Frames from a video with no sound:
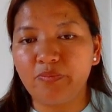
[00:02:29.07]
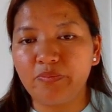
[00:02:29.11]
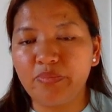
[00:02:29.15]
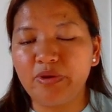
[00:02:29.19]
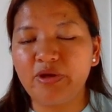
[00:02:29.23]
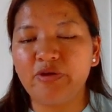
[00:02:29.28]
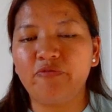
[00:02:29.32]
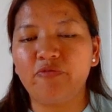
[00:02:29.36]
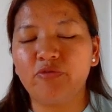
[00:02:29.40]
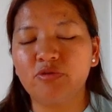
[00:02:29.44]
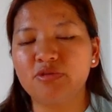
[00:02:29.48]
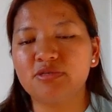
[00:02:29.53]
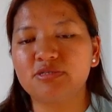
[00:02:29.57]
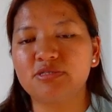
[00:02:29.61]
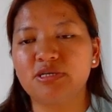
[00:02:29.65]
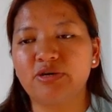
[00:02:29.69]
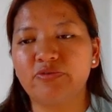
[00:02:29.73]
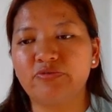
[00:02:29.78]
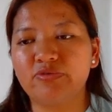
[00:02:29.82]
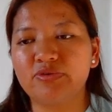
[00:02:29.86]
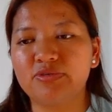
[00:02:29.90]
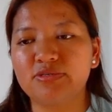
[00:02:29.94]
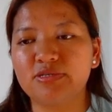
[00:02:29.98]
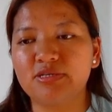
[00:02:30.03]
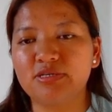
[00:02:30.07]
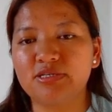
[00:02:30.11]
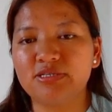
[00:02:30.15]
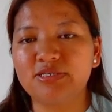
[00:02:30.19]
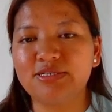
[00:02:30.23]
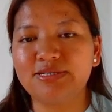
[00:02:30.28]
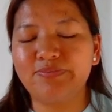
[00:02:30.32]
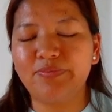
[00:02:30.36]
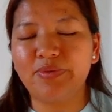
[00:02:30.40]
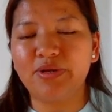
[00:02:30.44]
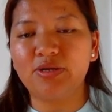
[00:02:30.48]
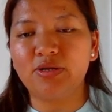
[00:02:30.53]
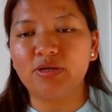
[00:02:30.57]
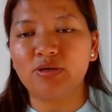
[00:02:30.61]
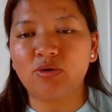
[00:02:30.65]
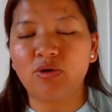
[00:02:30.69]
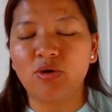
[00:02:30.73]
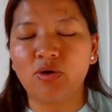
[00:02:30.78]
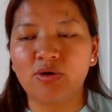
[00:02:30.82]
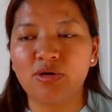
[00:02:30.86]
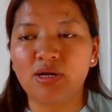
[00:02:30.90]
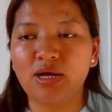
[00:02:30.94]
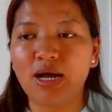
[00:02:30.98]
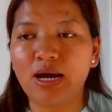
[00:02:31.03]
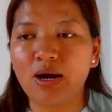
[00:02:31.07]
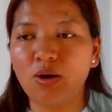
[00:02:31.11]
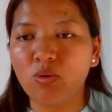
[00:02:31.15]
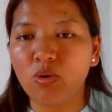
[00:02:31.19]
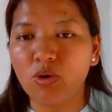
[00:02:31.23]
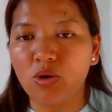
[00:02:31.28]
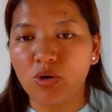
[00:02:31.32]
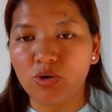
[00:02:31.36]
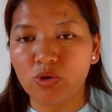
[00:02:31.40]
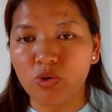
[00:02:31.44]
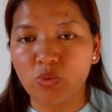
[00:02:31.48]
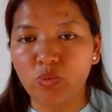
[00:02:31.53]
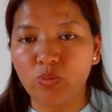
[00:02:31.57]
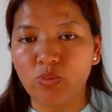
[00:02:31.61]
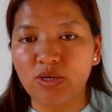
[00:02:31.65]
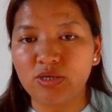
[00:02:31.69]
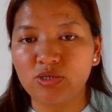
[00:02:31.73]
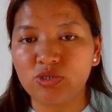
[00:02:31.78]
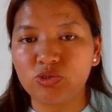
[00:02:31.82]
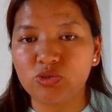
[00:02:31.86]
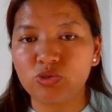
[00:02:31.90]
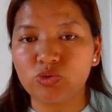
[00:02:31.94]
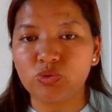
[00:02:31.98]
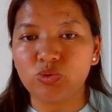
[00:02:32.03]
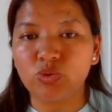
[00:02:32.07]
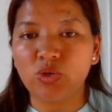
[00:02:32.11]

pay for the services depending on how long you want